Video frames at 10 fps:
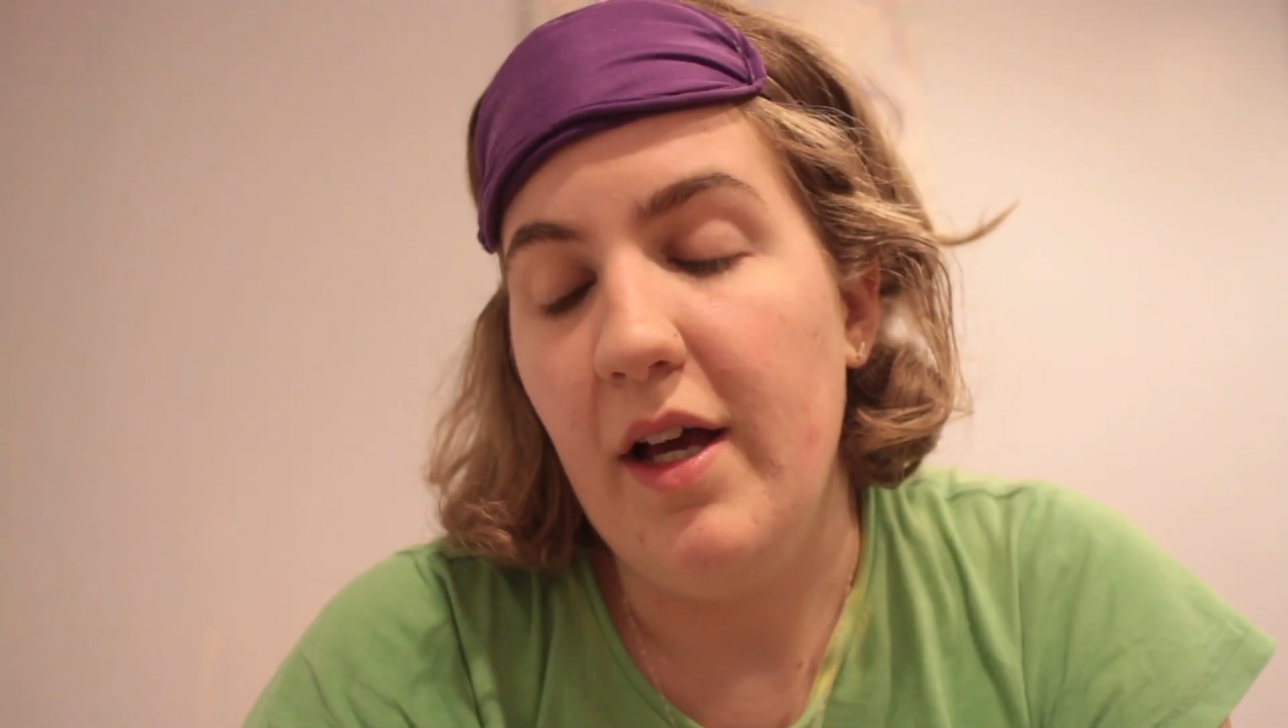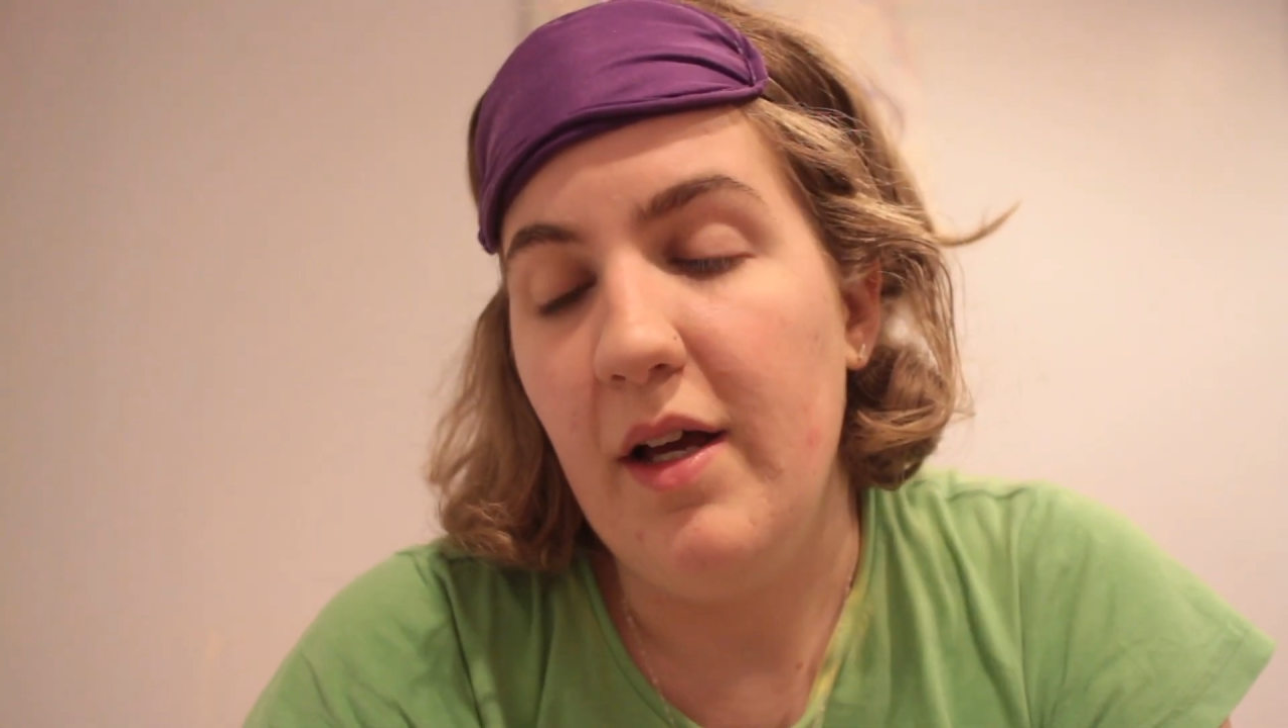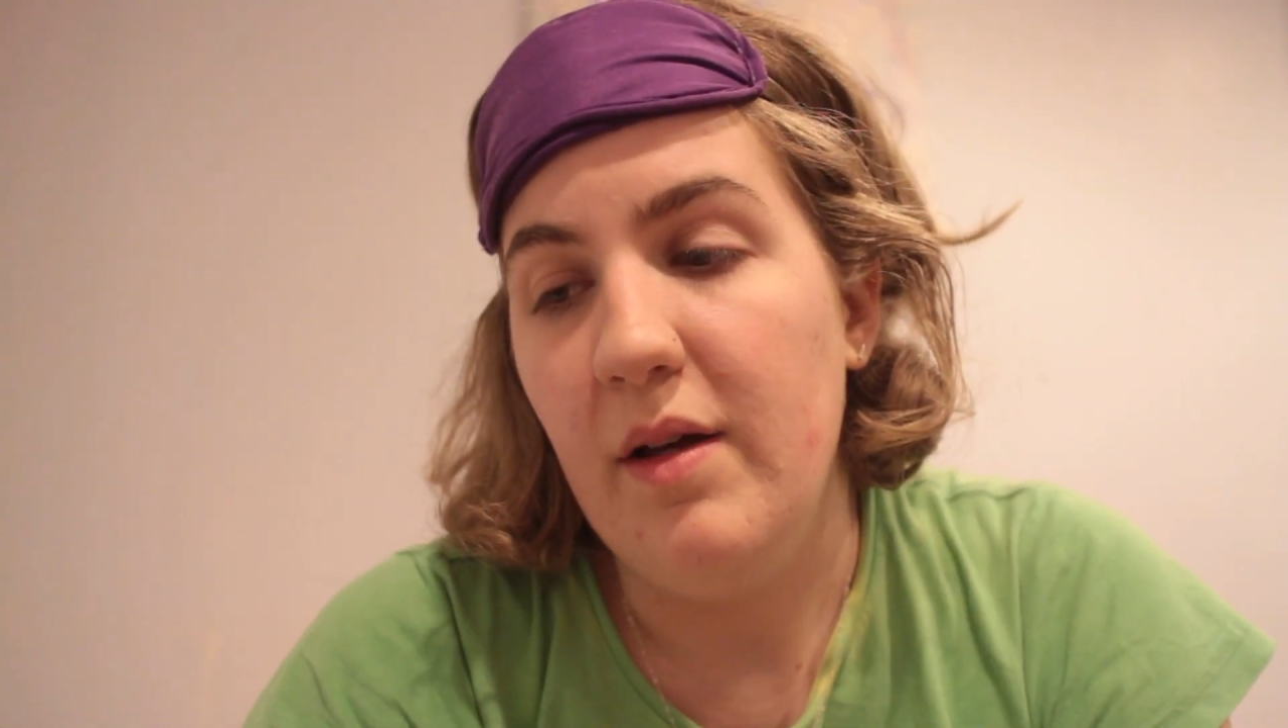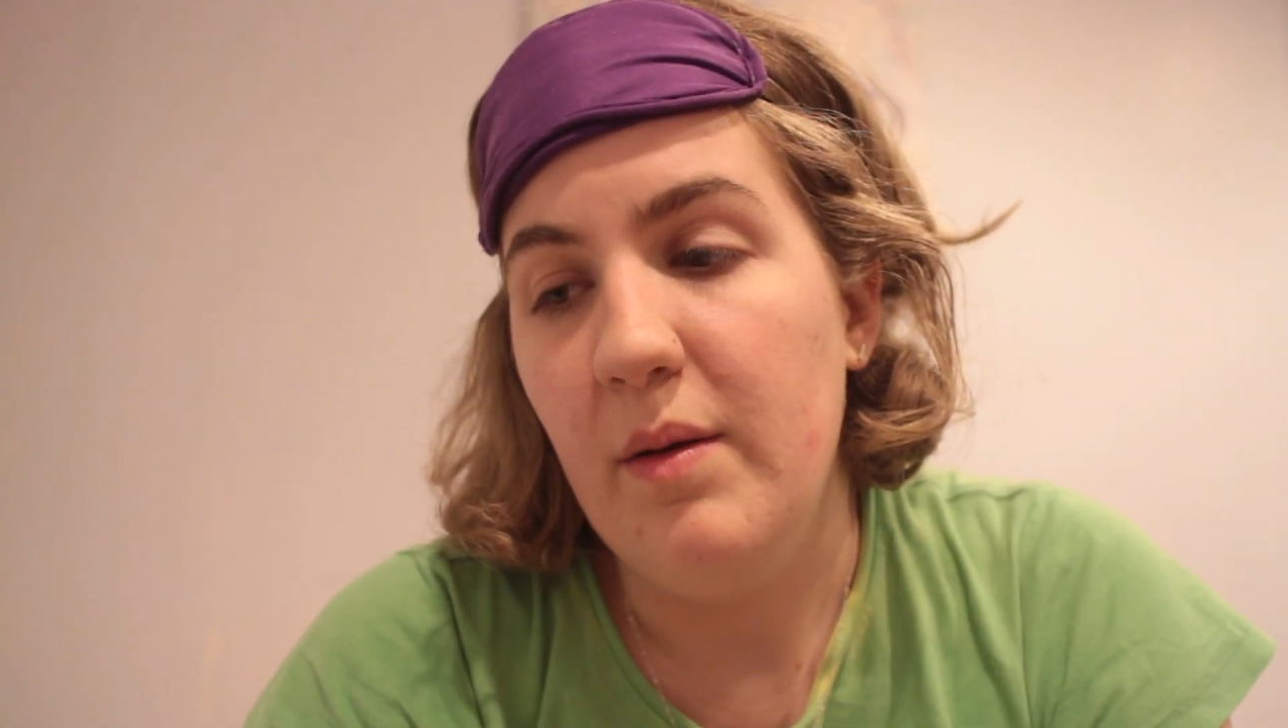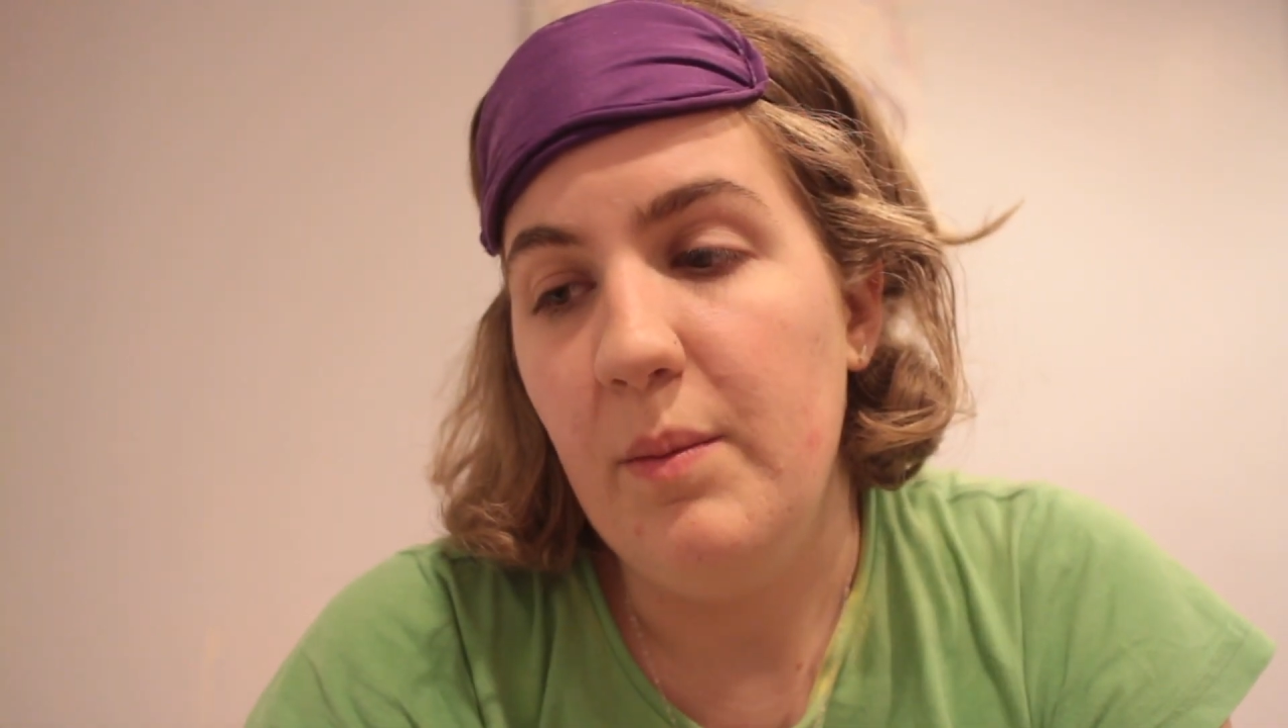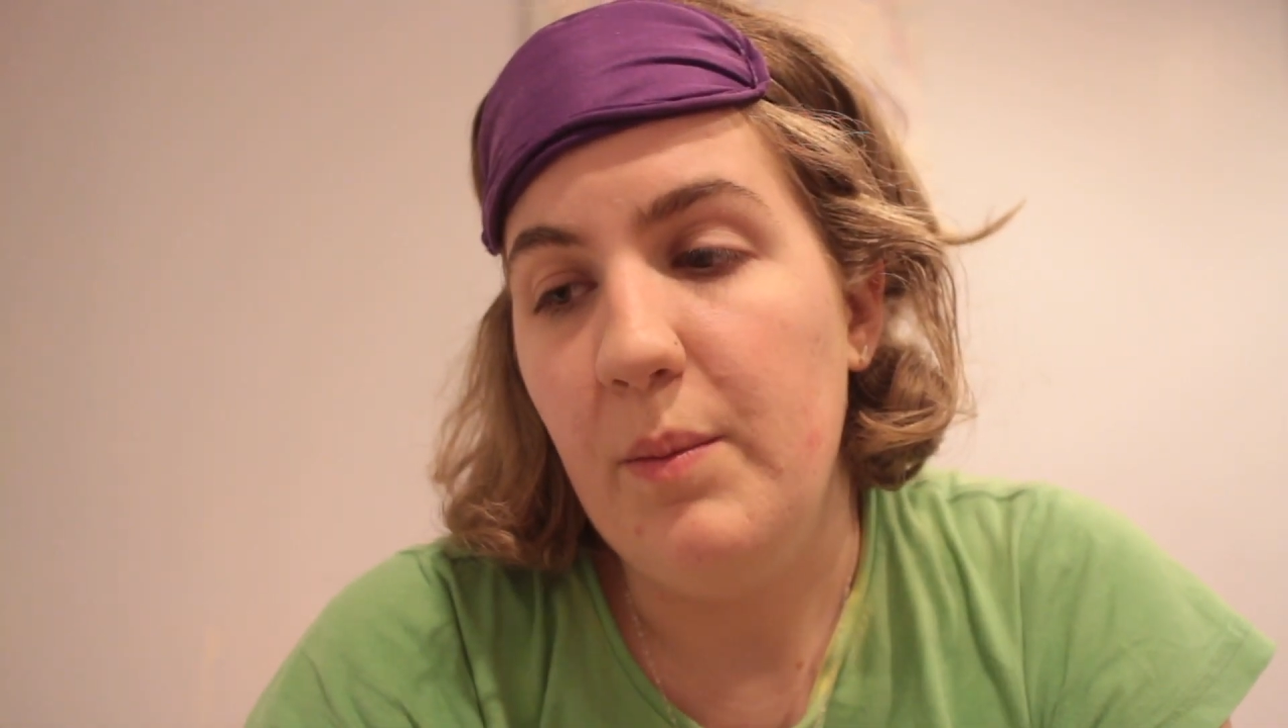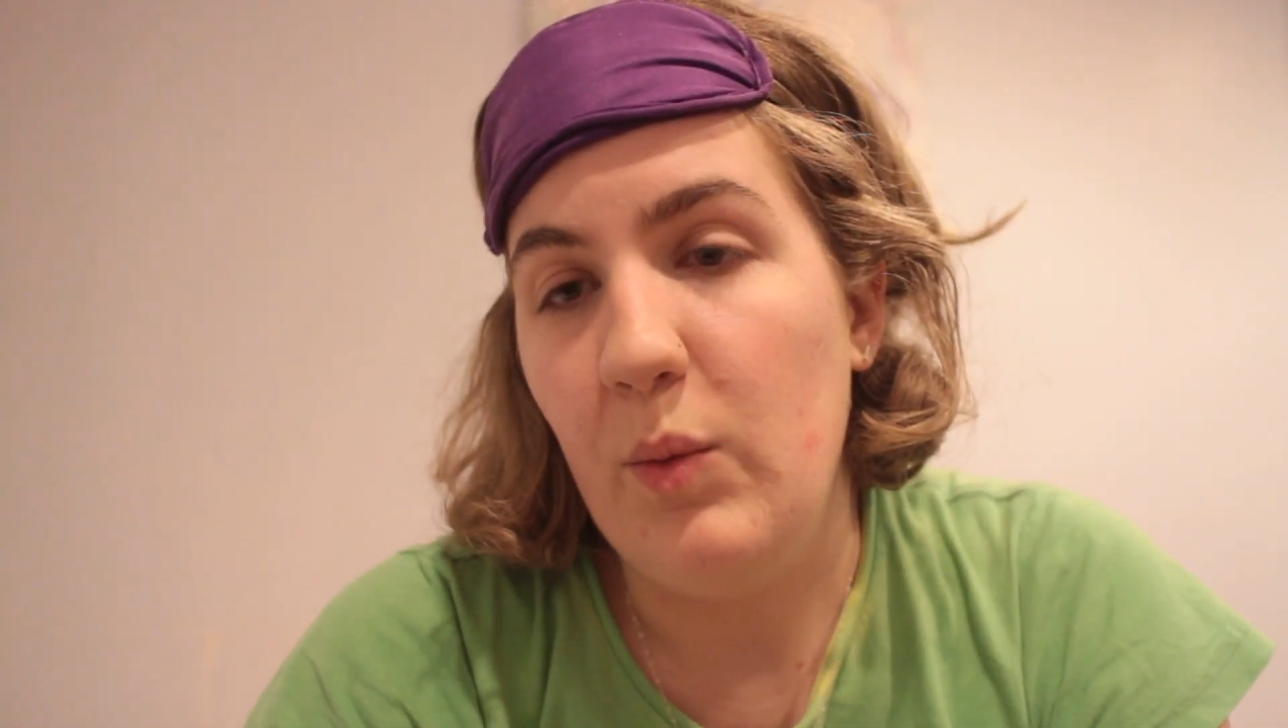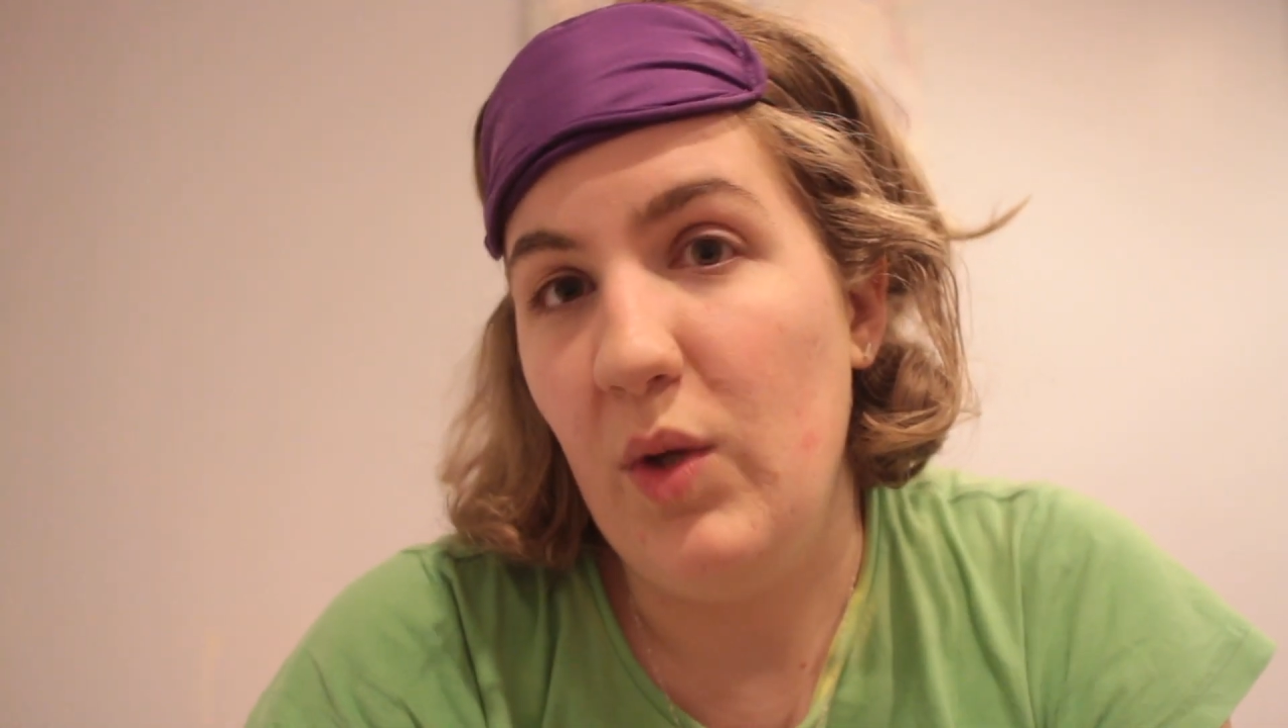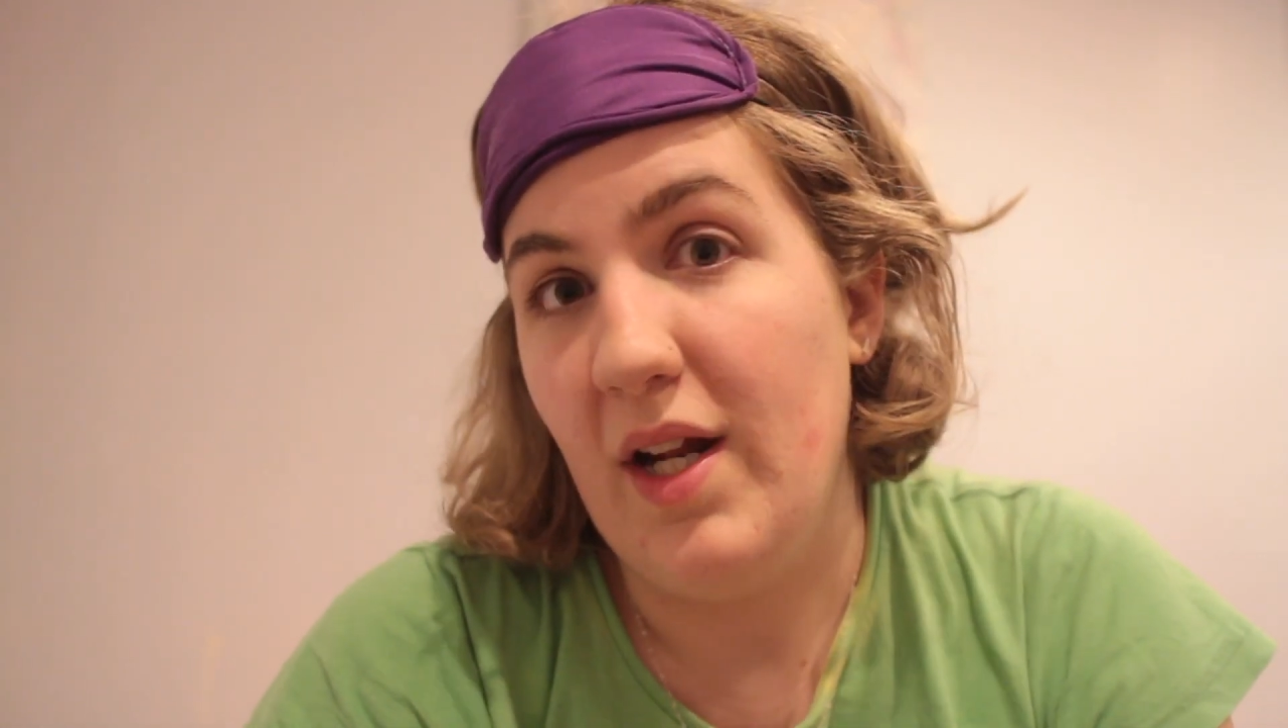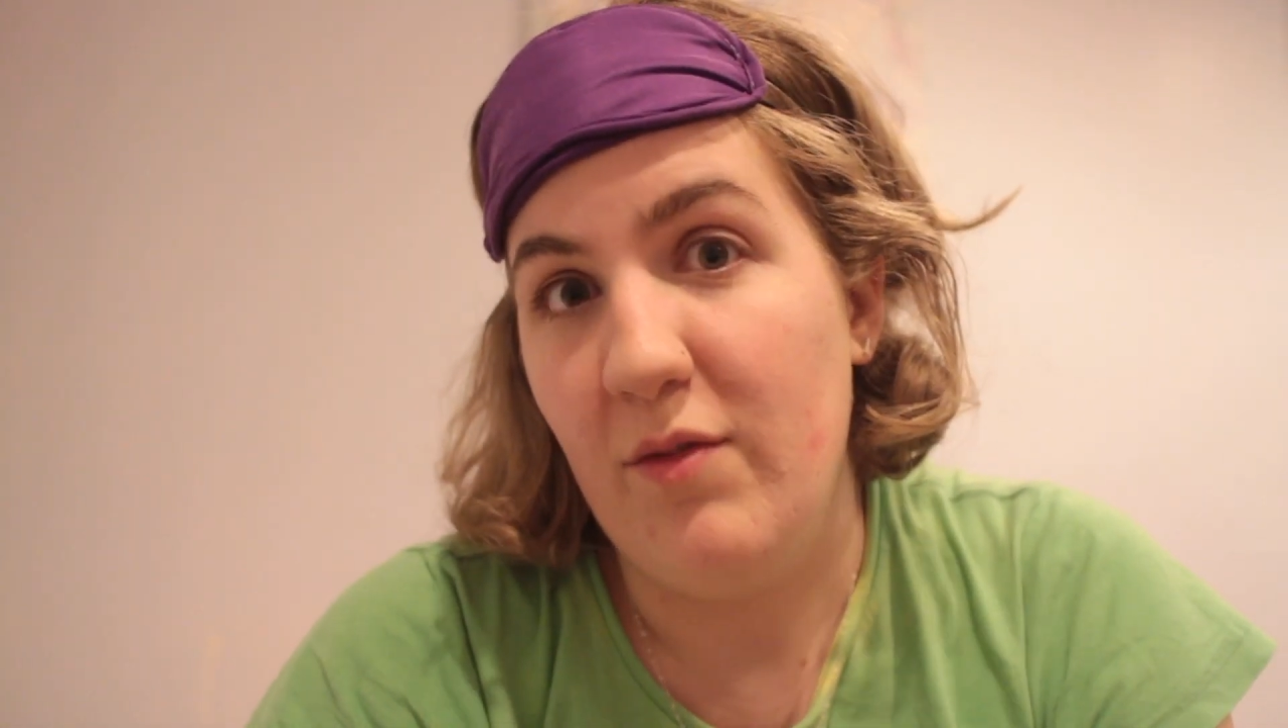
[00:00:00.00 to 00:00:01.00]
But
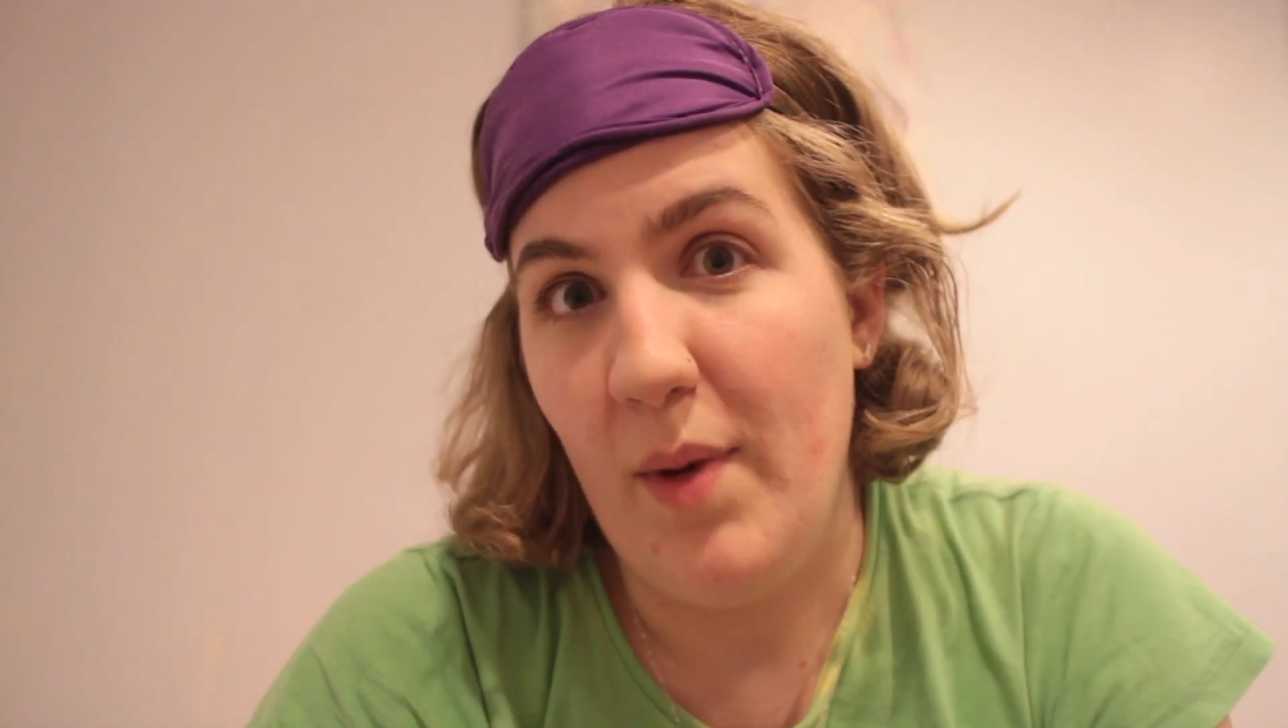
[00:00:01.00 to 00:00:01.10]
we're going to have